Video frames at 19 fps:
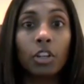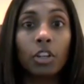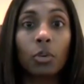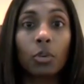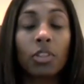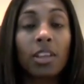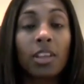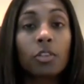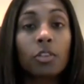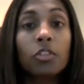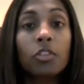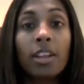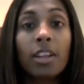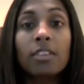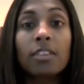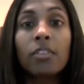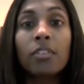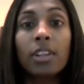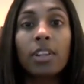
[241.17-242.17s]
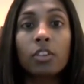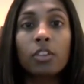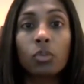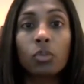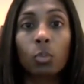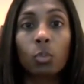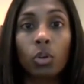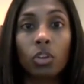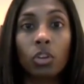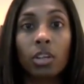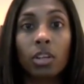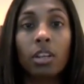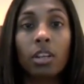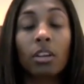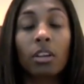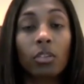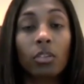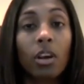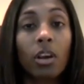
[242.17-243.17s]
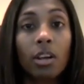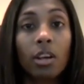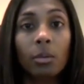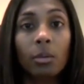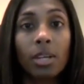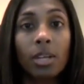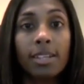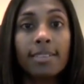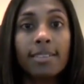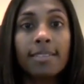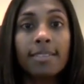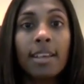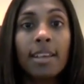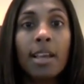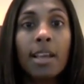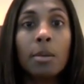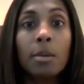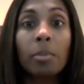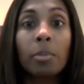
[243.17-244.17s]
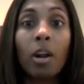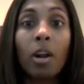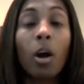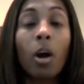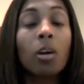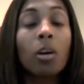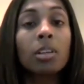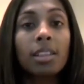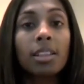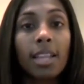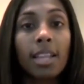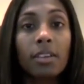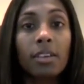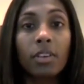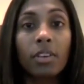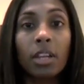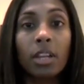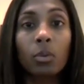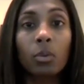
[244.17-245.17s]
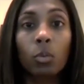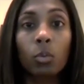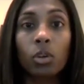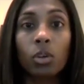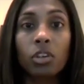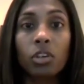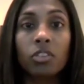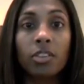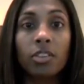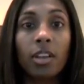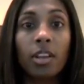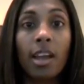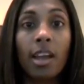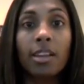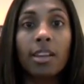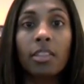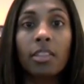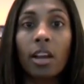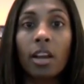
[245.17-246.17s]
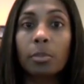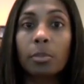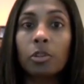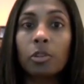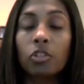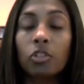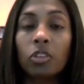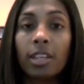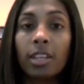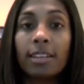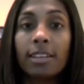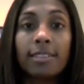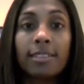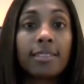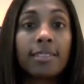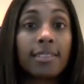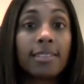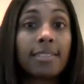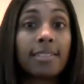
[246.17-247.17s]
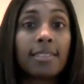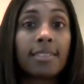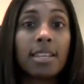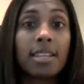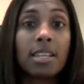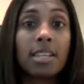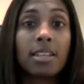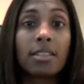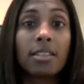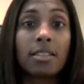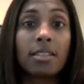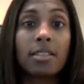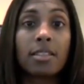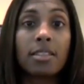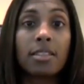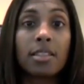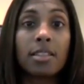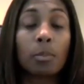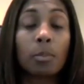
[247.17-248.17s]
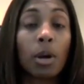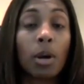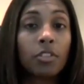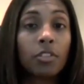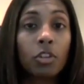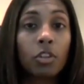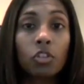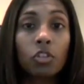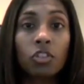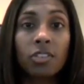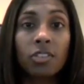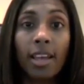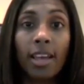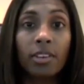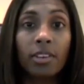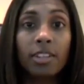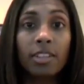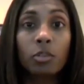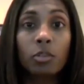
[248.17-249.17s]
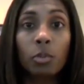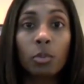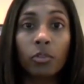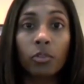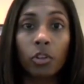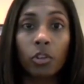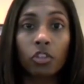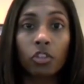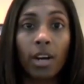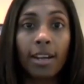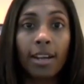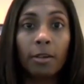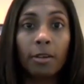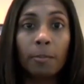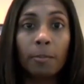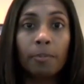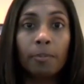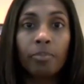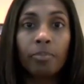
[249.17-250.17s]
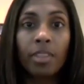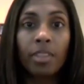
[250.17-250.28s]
You know, the other 10 defendants were Nicaraguans, but all 11 were denied the opportunity to see the prosecution's evidence before trial,